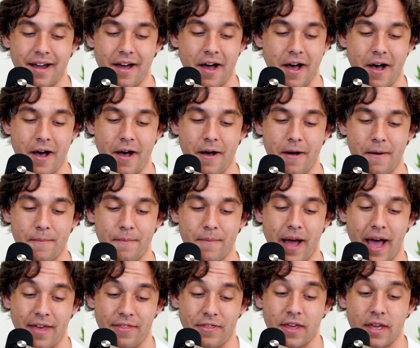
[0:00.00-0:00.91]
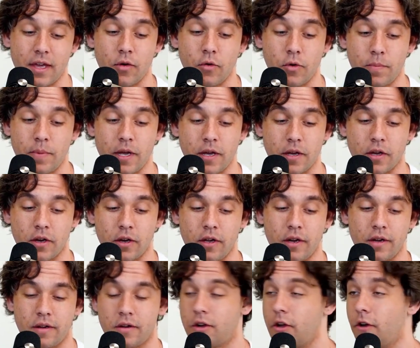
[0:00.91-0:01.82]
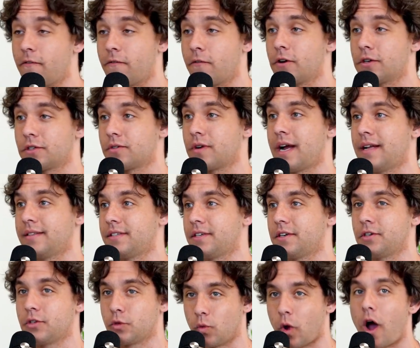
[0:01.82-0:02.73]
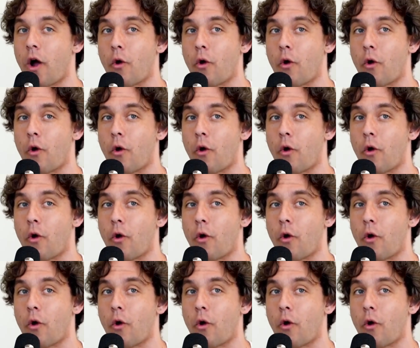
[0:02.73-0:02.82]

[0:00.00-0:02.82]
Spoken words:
I think it would be a good first round series,